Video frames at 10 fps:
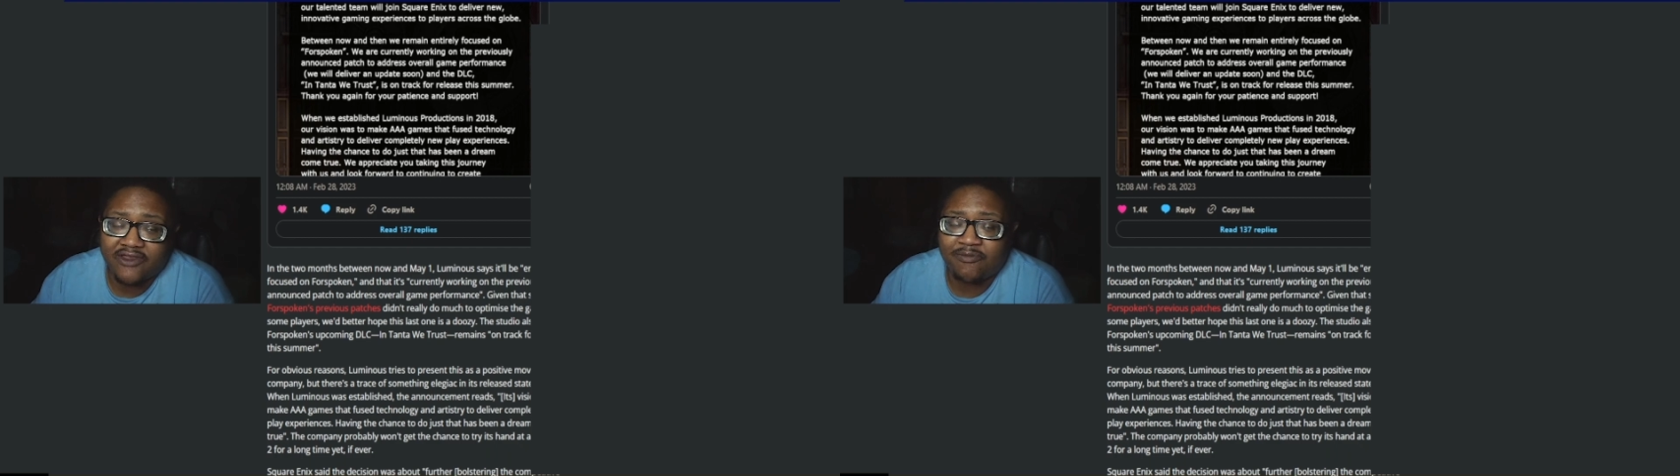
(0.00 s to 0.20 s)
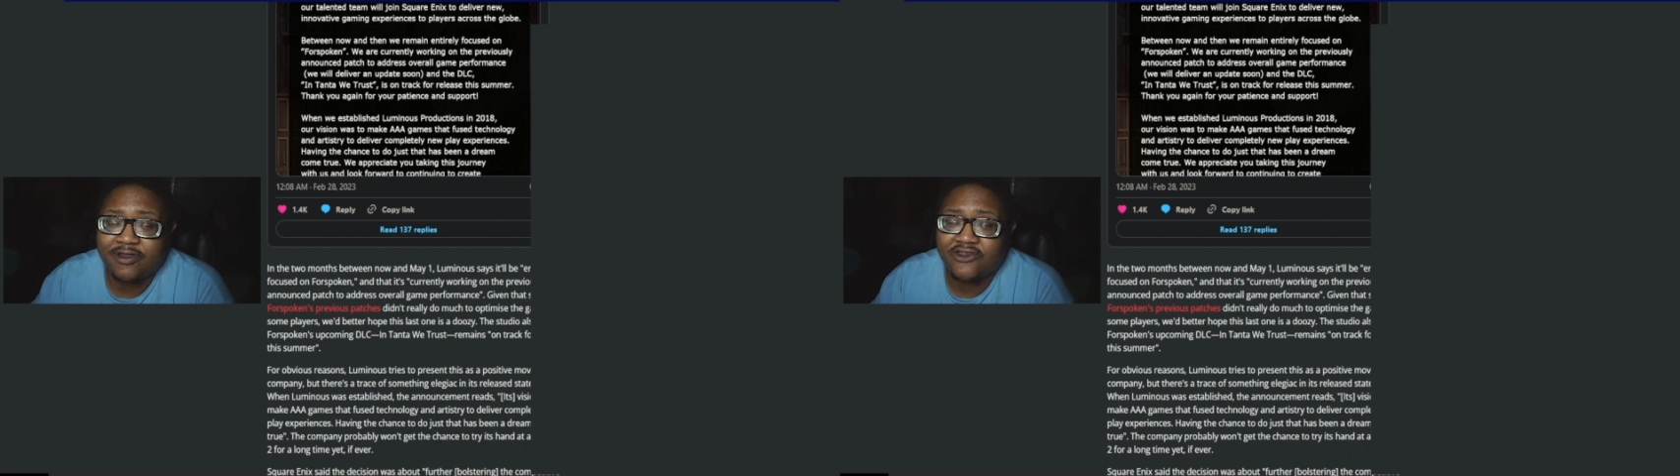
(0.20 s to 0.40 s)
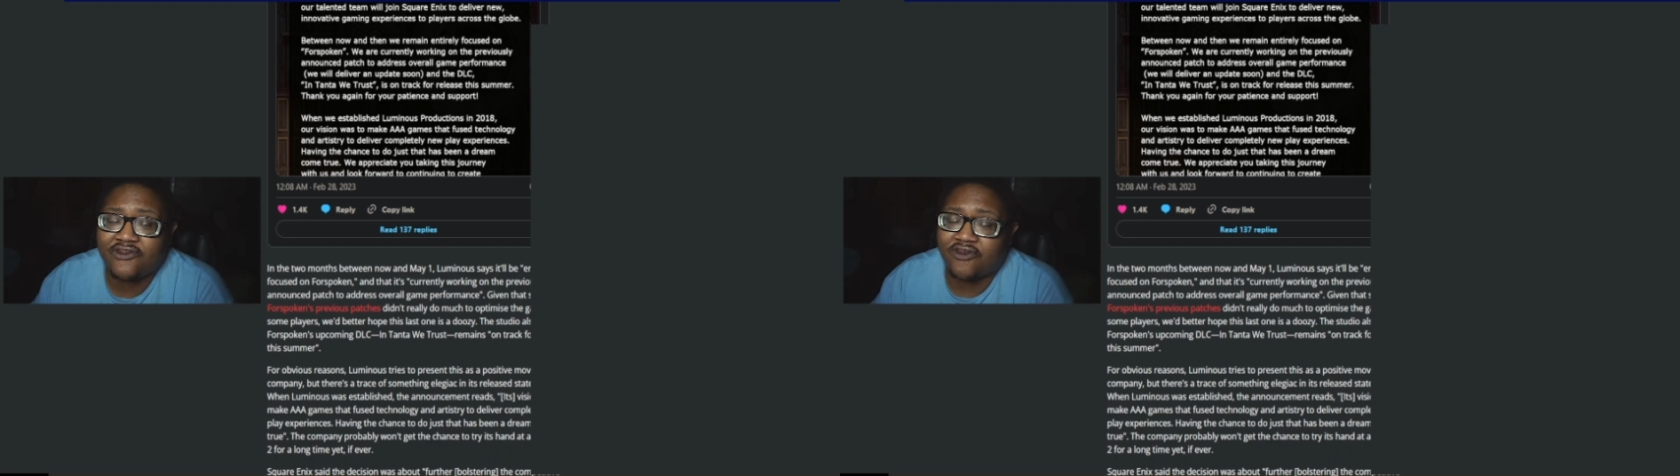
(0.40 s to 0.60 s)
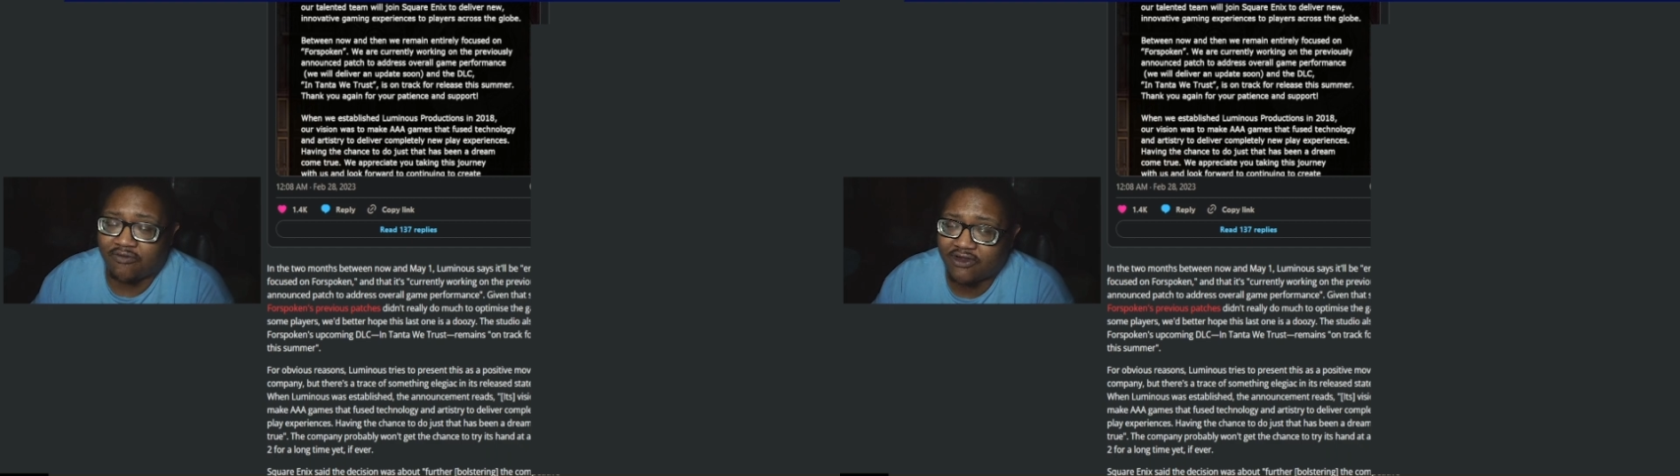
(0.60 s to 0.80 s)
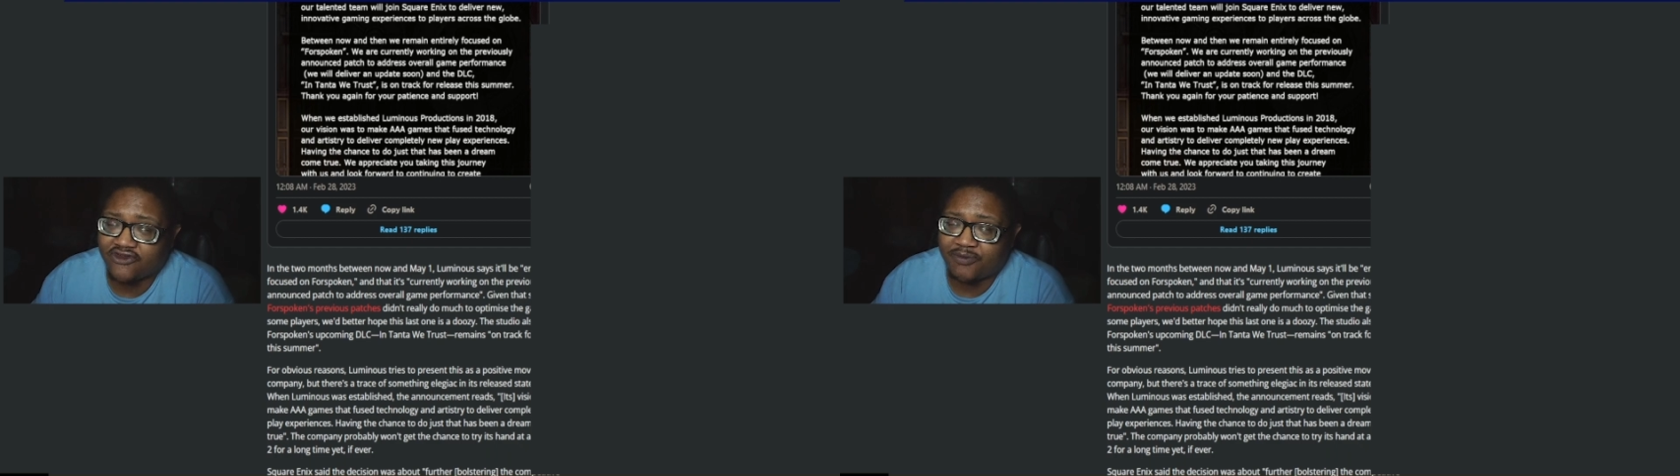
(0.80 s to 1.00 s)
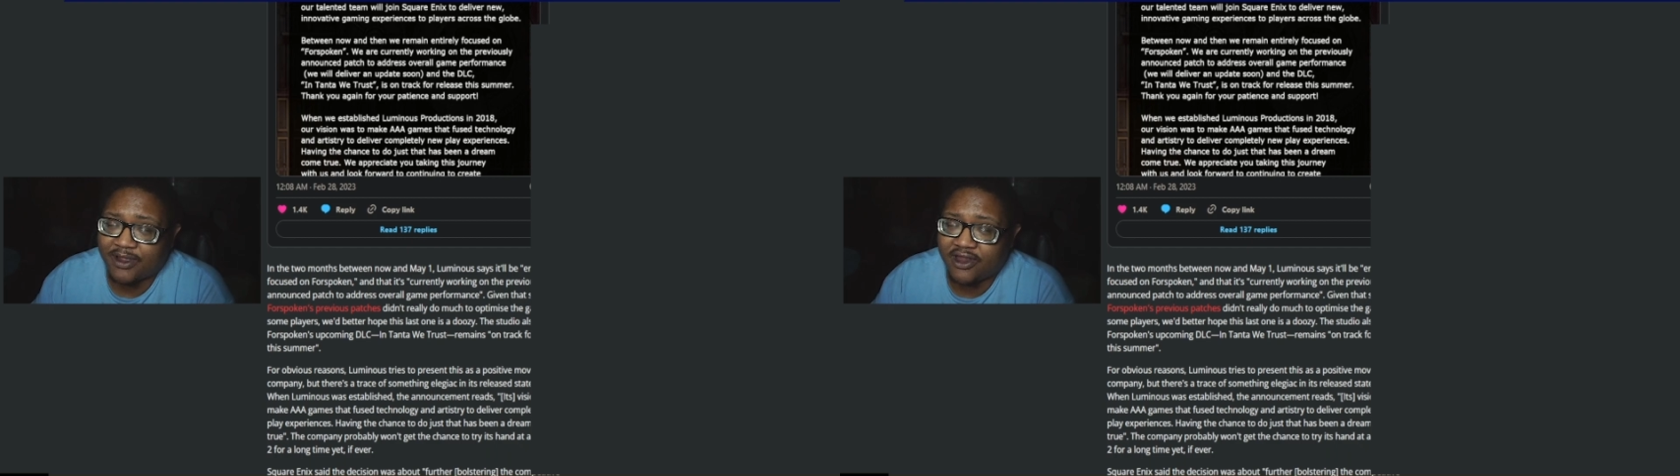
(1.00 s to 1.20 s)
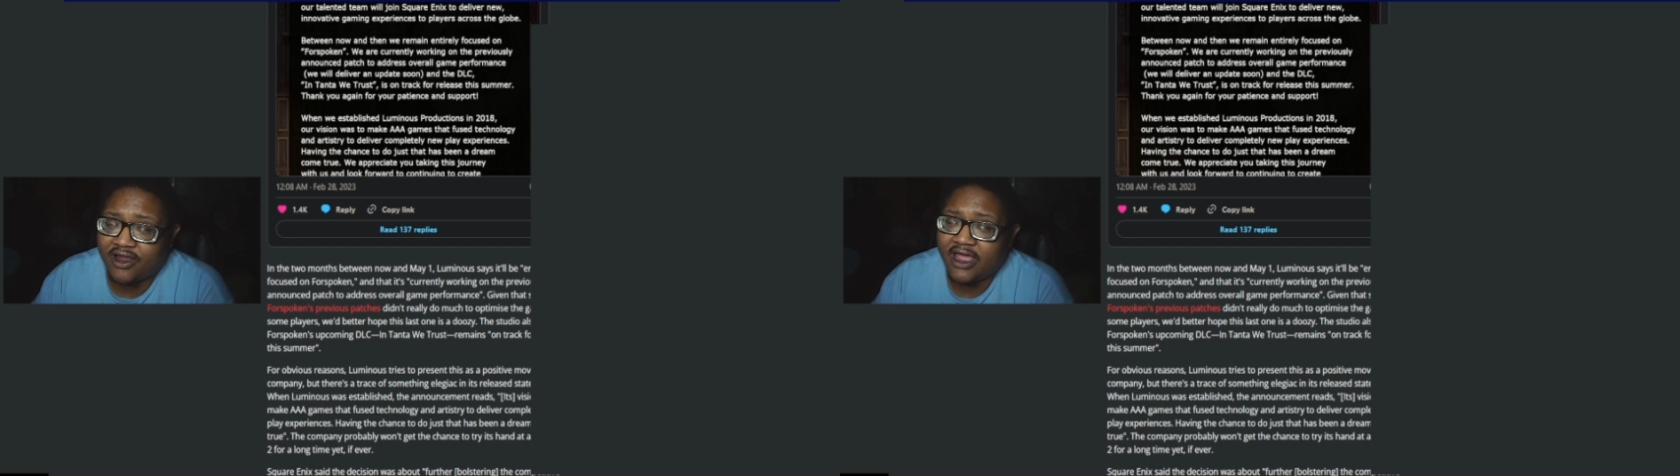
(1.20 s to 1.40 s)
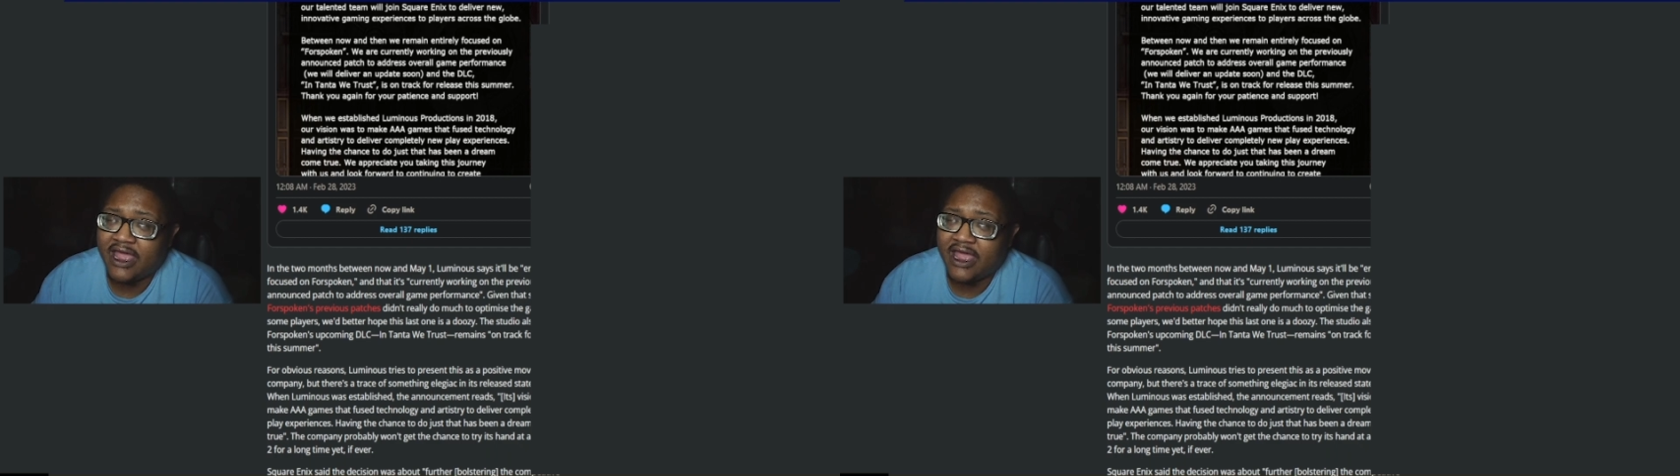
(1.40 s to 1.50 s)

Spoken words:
put this into retrospect here.